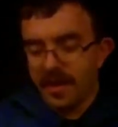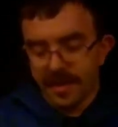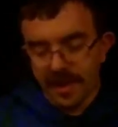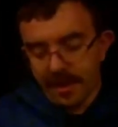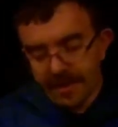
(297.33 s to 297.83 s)

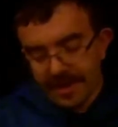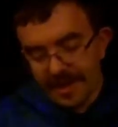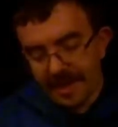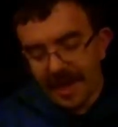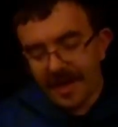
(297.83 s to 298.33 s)
So it's in the
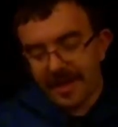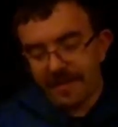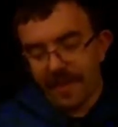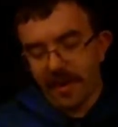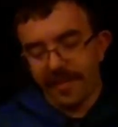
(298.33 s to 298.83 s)
KC
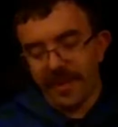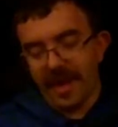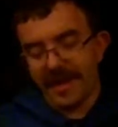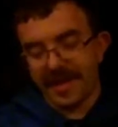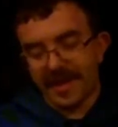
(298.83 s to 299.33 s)
Pro
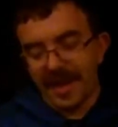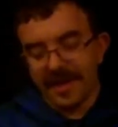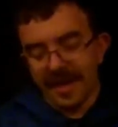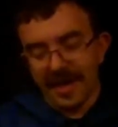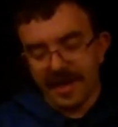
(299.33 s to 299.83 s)
Plastic. I
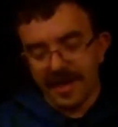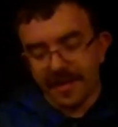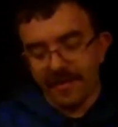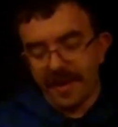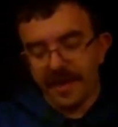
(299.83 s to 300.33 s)
like it.
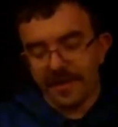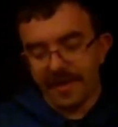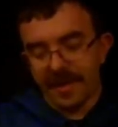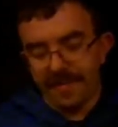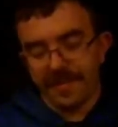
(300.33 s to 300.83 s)
Great
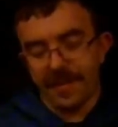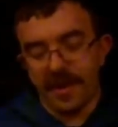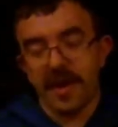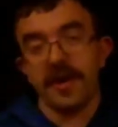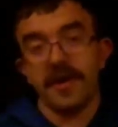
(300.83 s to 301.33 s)
grip. They're
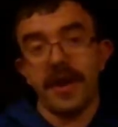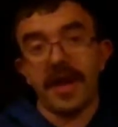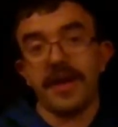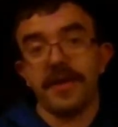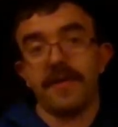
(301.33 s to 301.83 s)
180
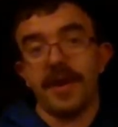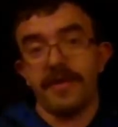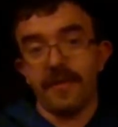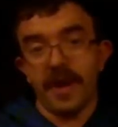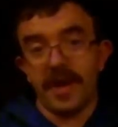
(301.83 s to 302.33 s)
grain
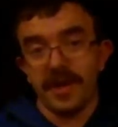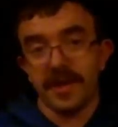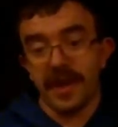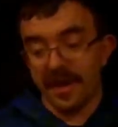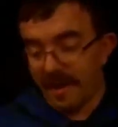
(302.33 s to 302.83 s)
weights.
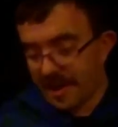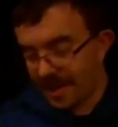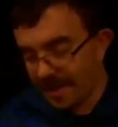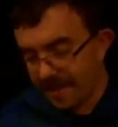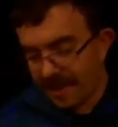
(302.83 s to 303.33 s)
I know I didn't
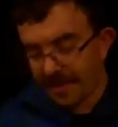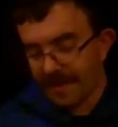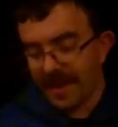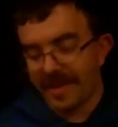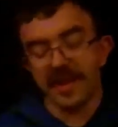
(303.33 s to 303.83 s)
talk about the weights in